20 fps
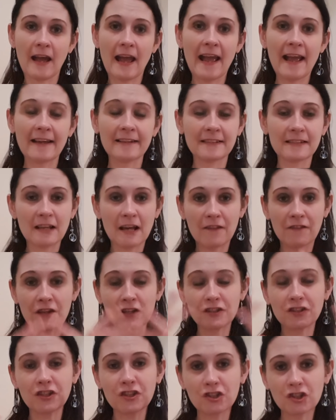is
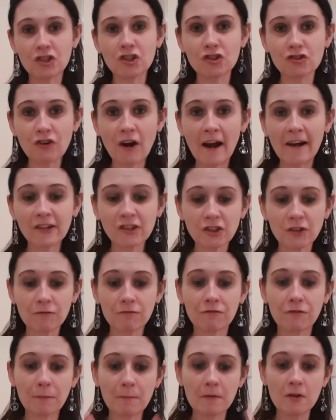that's a distraction
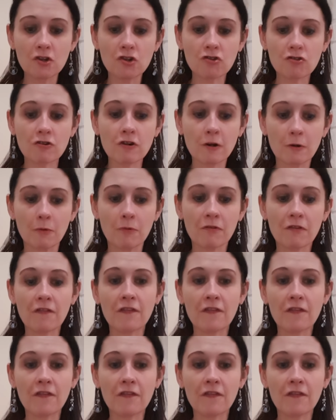from the truth,